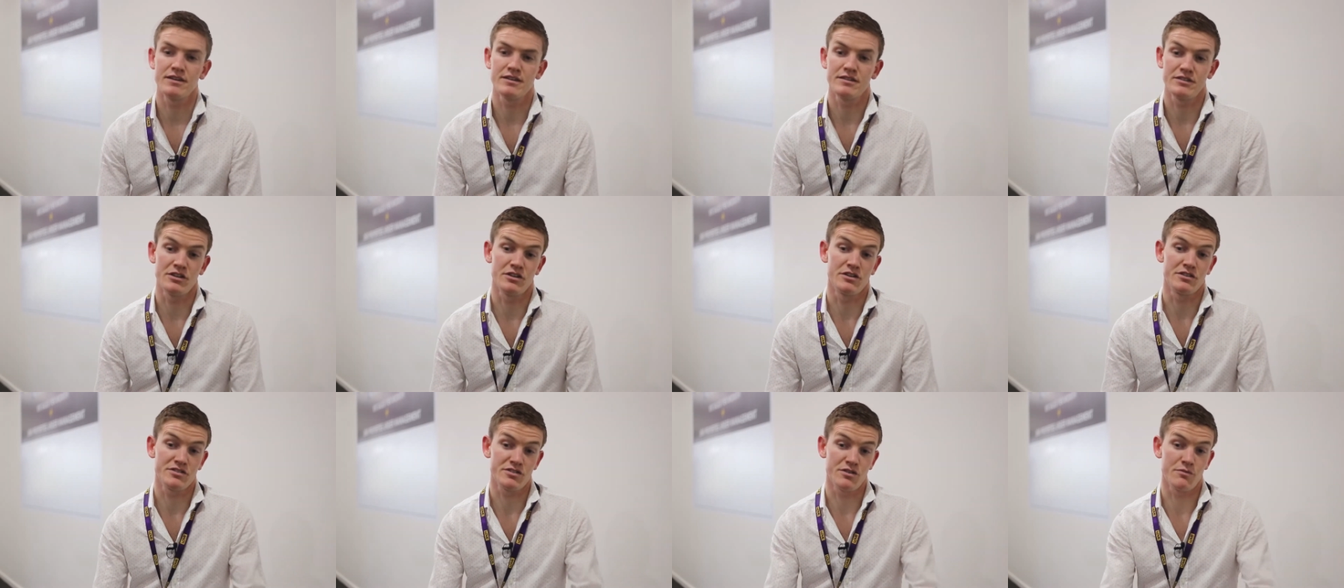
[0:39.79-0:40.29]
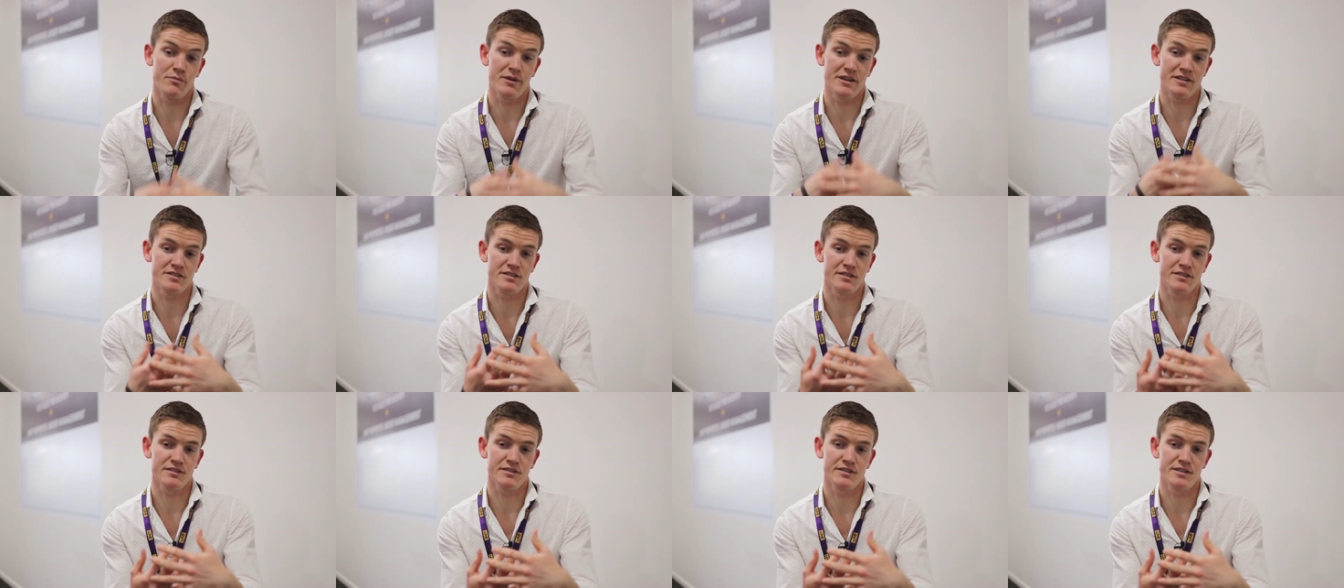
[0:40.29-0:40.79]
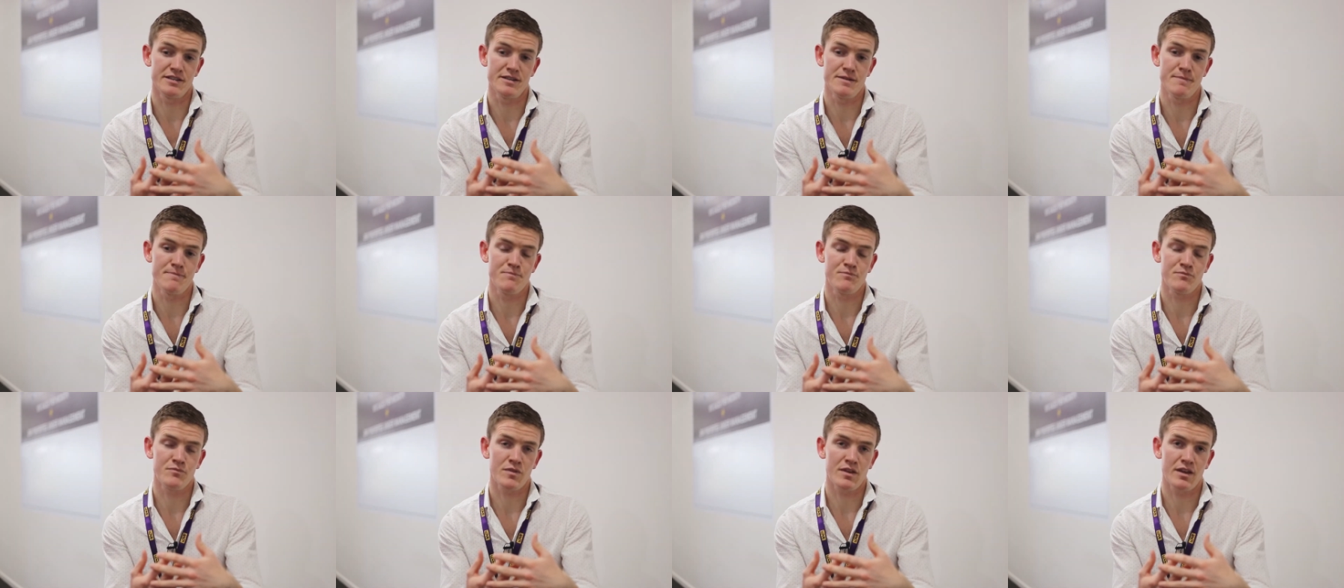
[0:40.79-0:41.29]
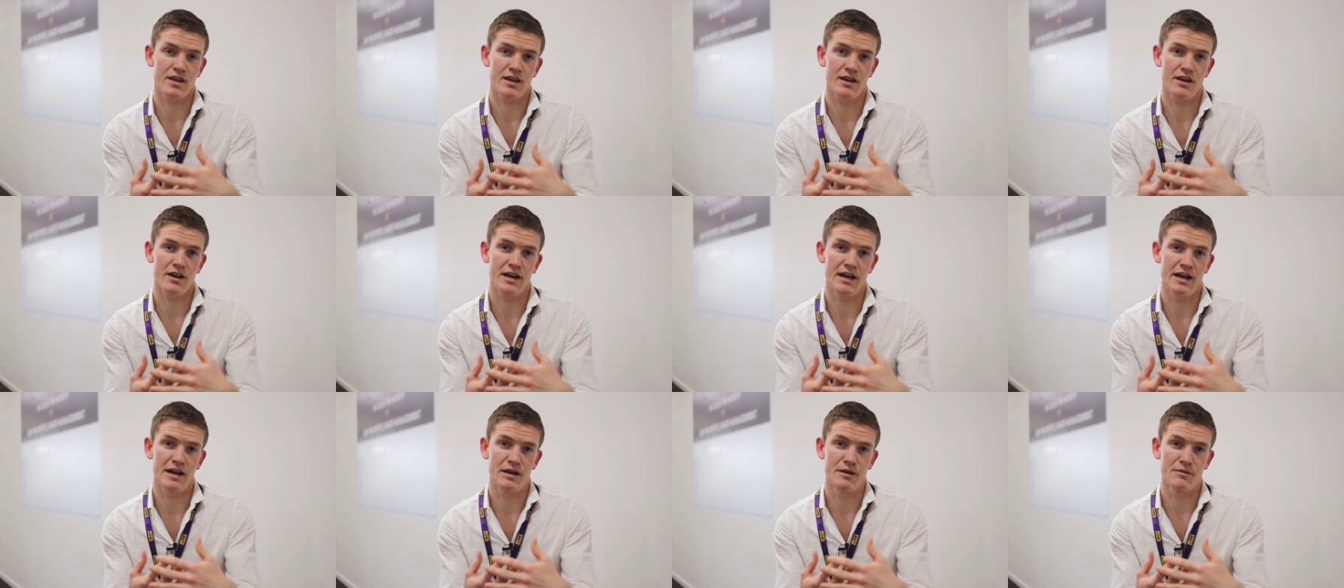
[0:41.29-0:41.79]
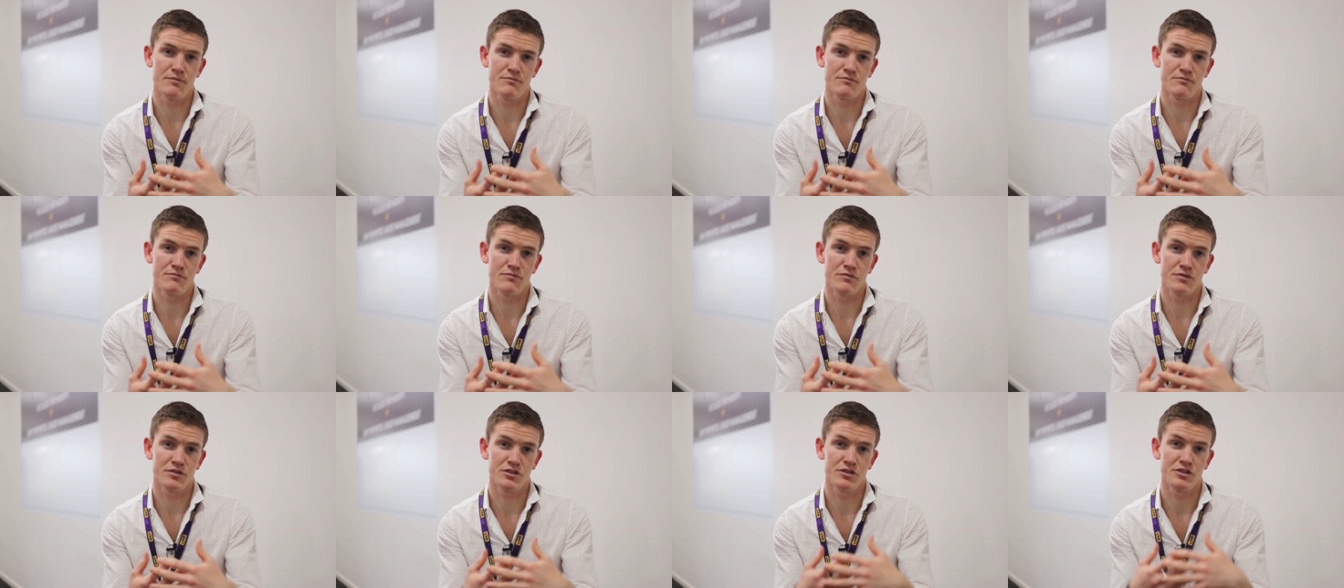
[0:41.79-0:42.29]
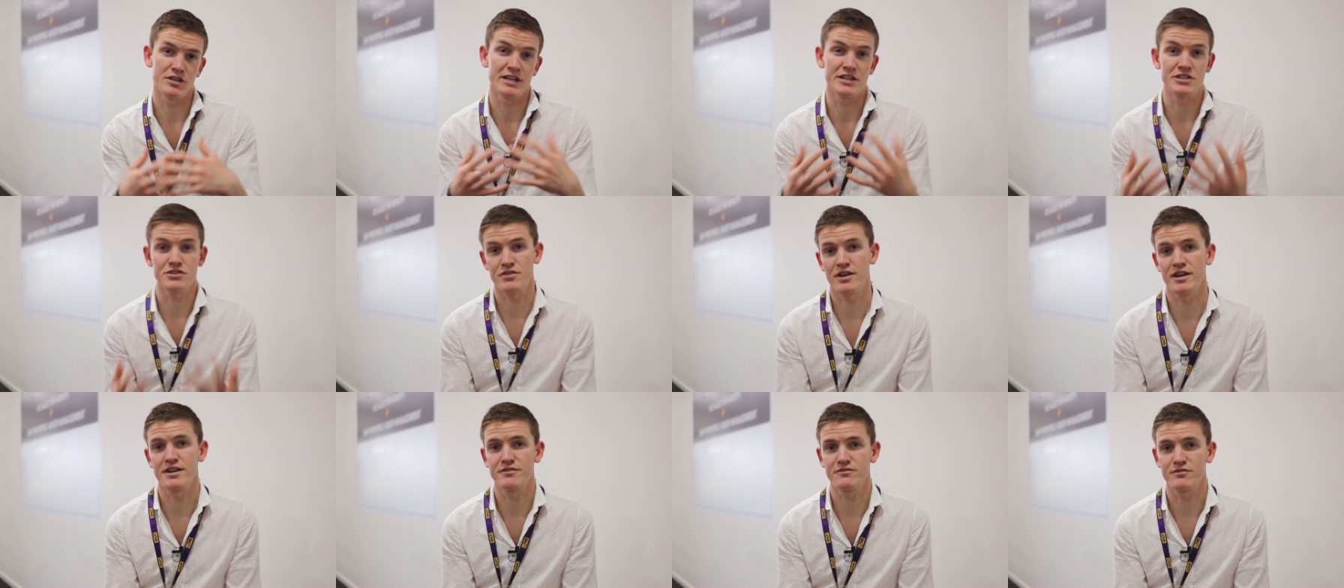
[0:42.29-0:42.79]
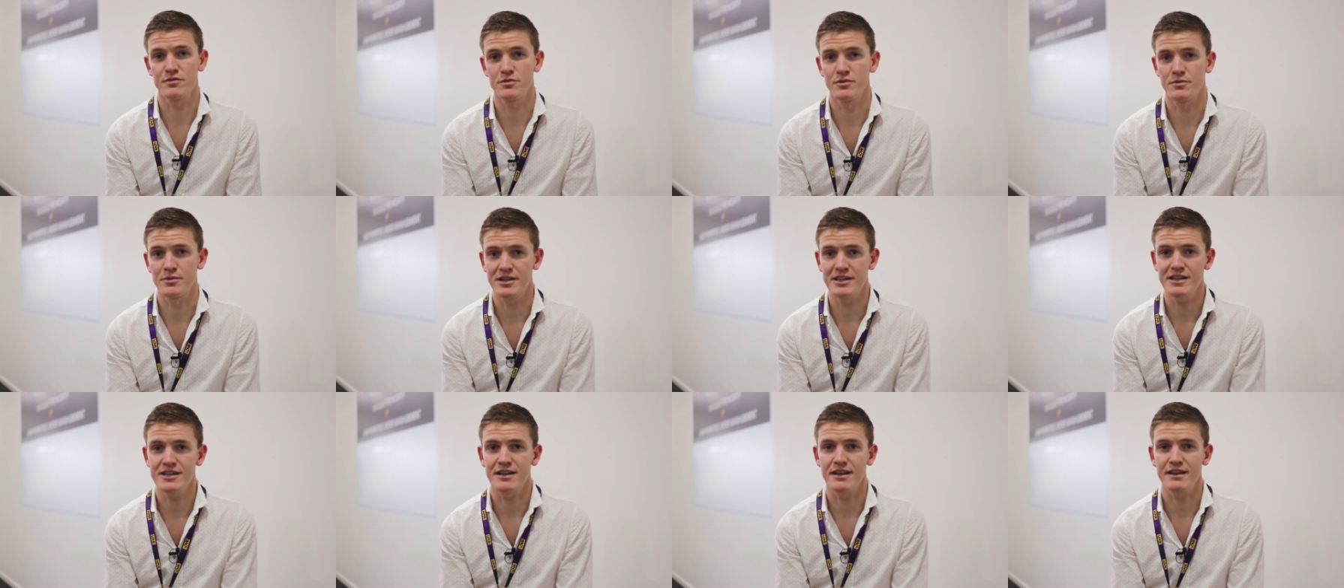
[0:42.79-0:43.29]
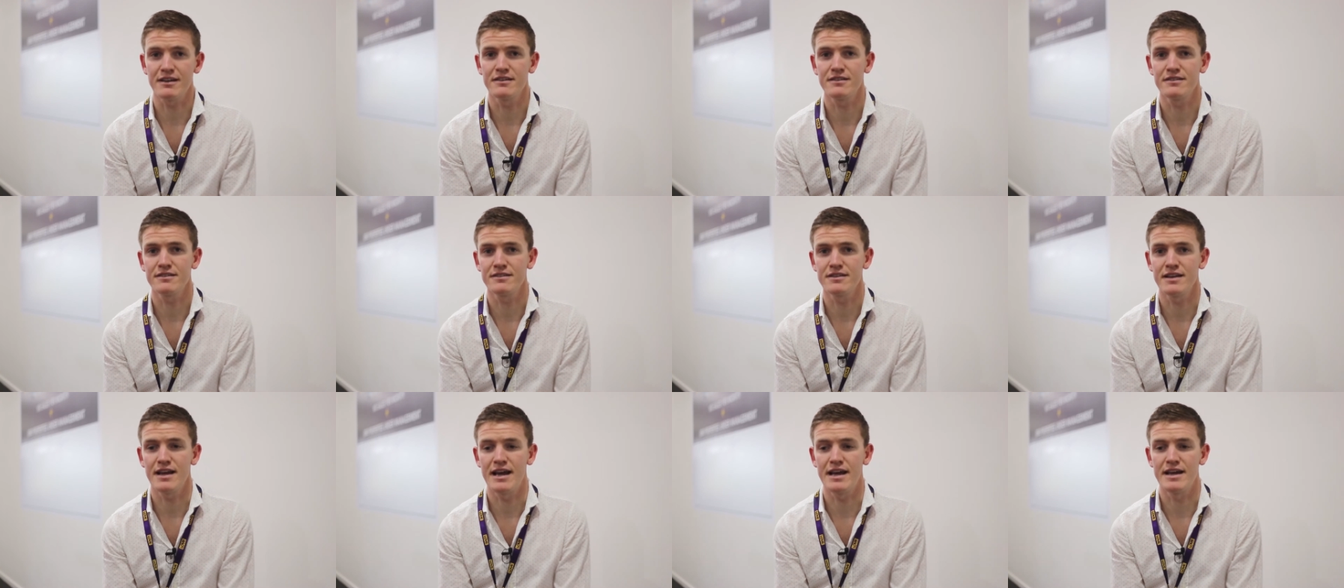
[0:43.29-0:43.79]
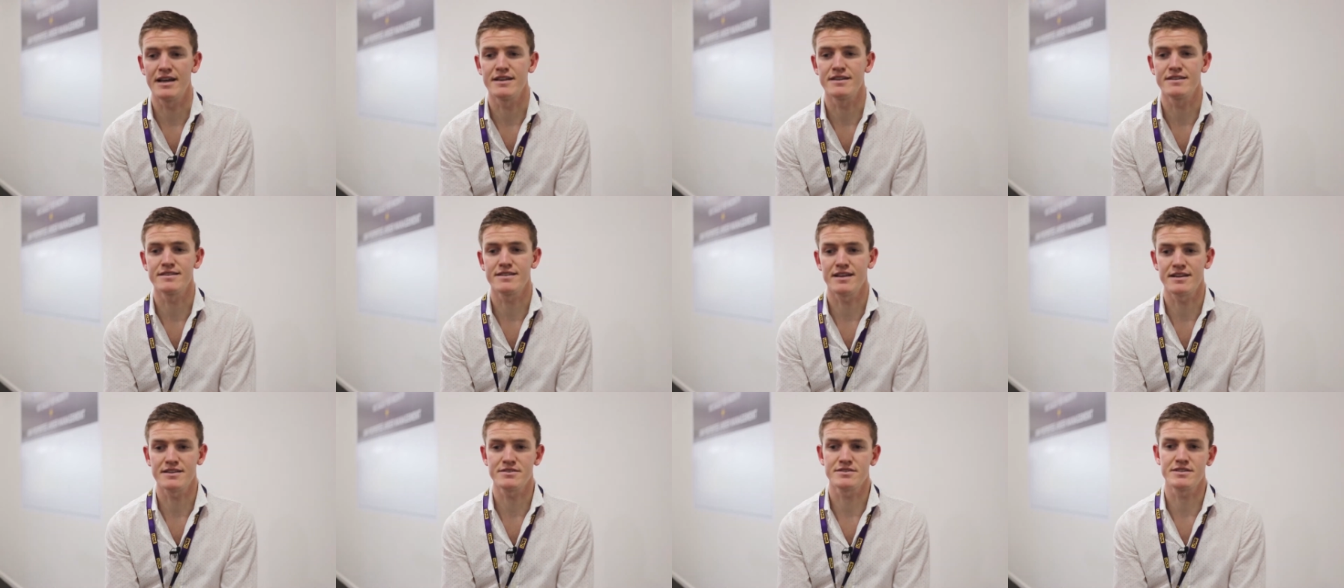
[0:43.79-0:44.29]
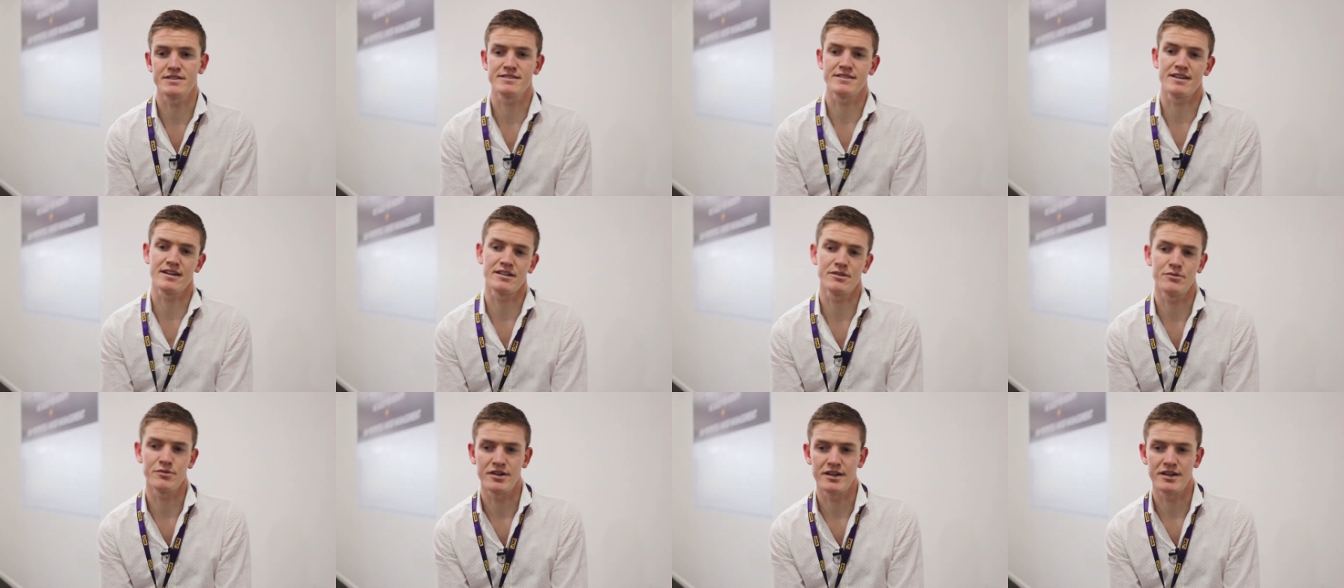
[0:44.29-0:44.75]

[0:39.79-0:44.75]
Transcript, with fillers: You know, so basically um, you get trained from the beginning and that's exactly